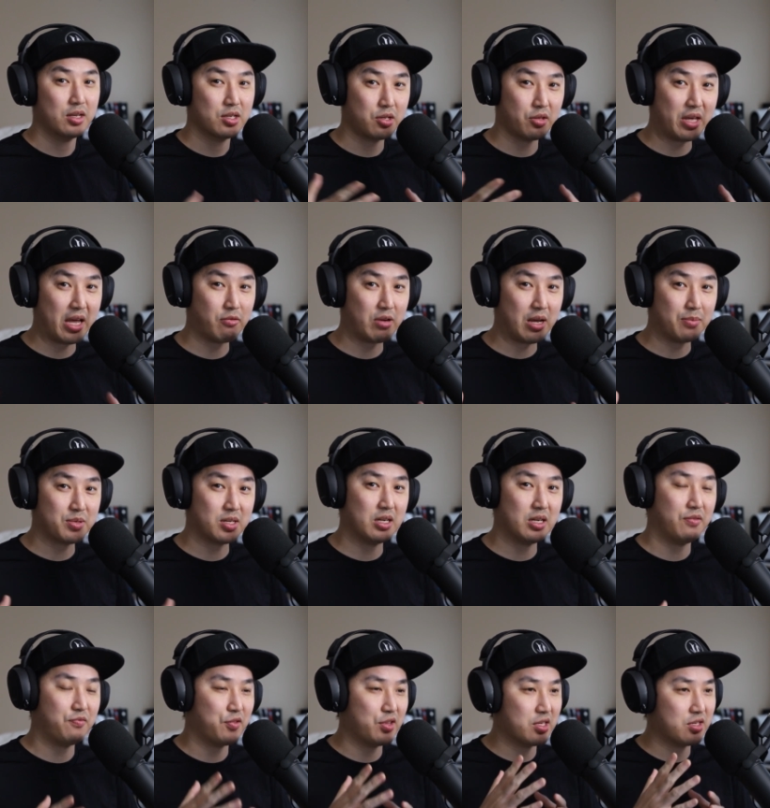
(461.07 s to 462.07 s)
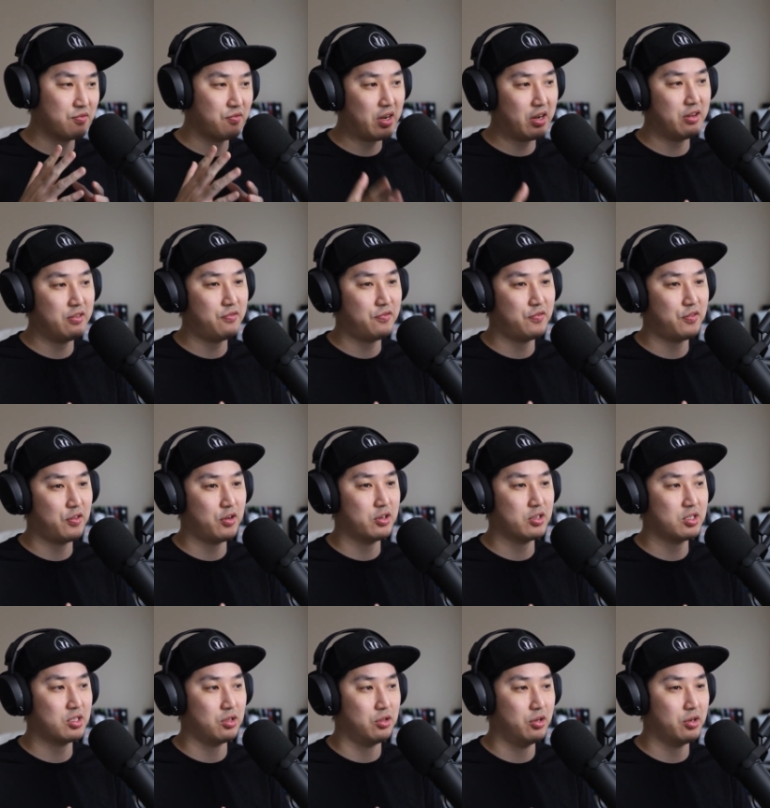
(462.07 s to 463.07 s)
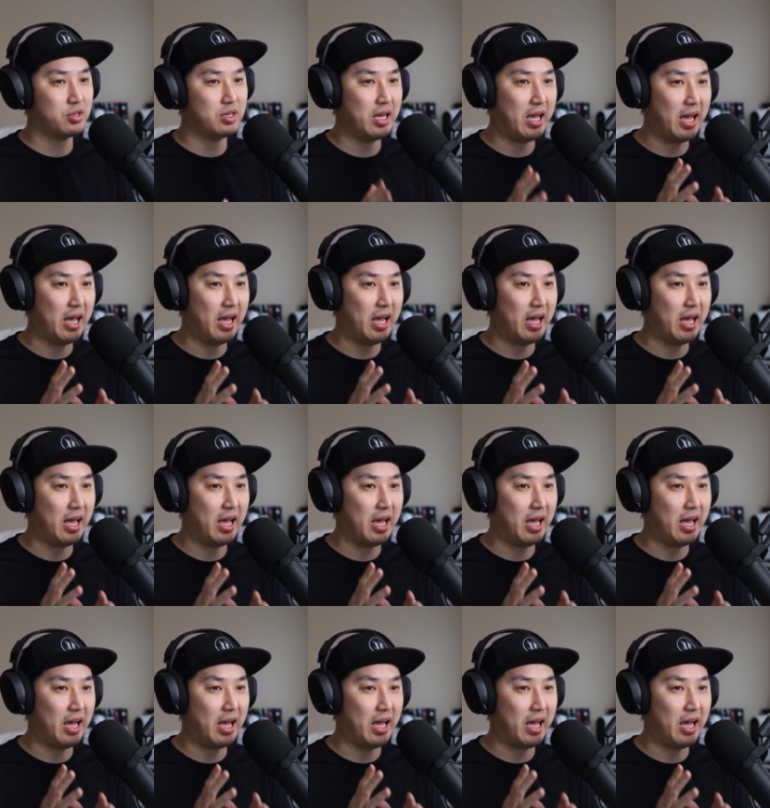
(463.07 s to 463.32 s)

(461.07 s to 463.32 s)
So that wraps it up for this very first look